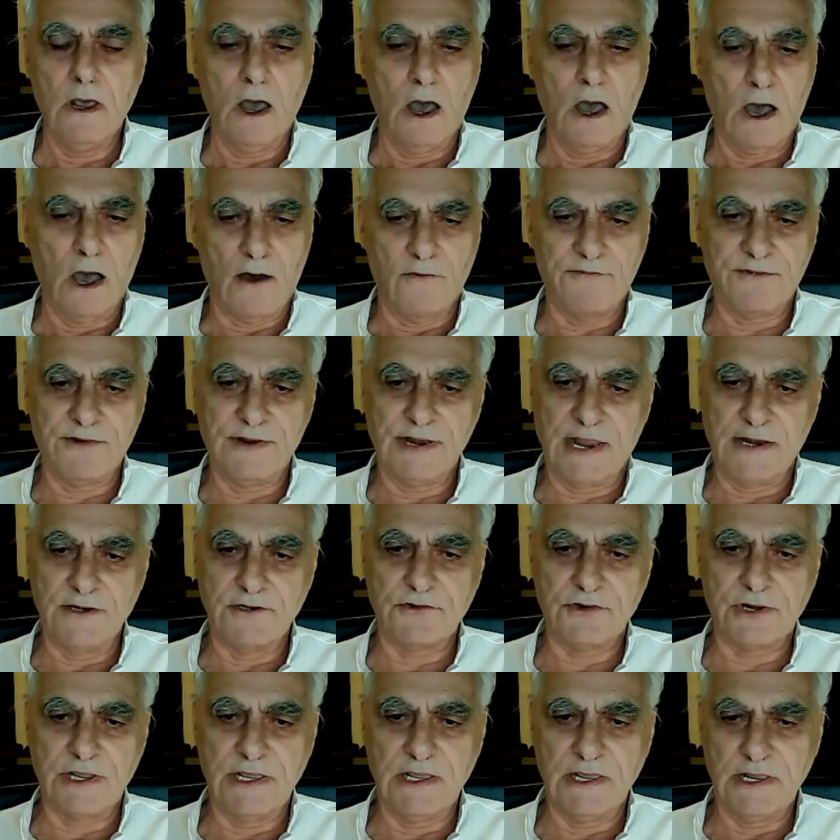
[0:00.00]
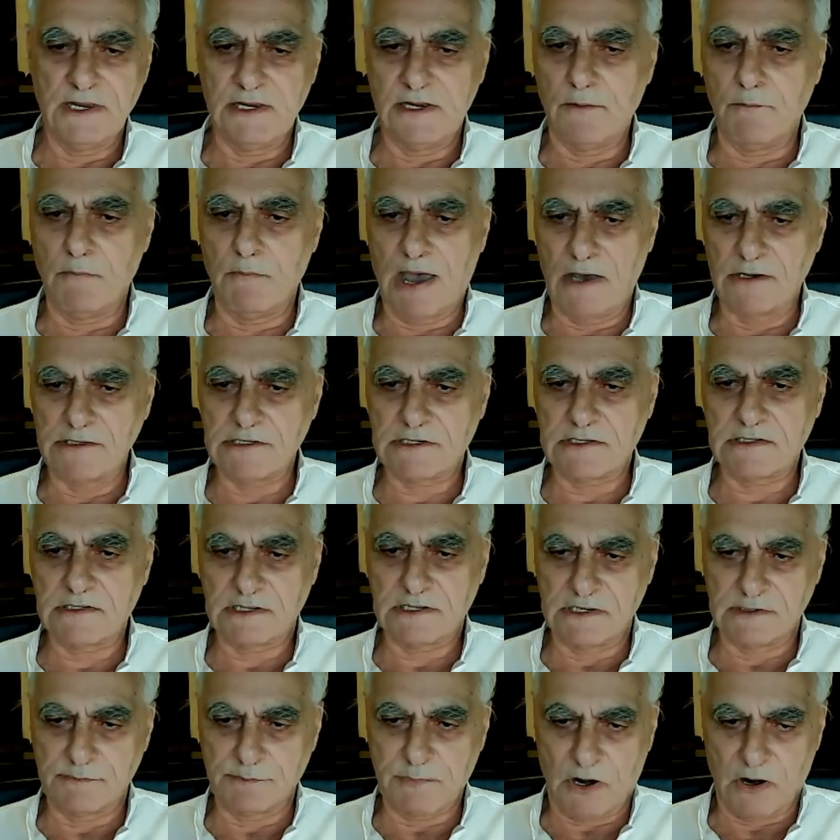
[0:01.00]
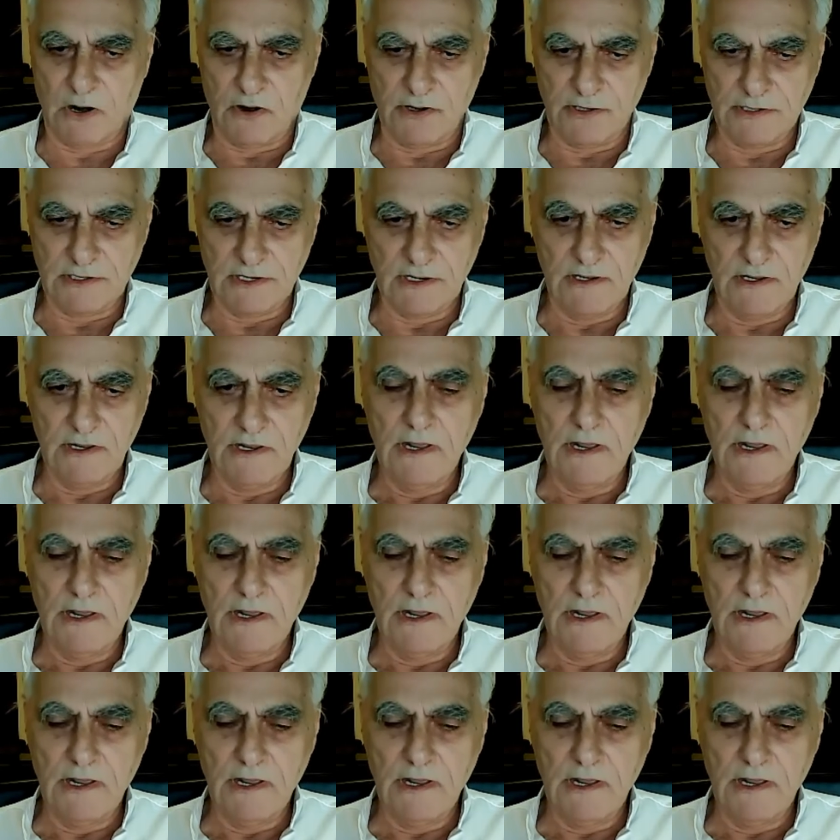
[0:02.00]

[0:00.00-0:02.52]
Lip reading: Often entry into mosques is barred.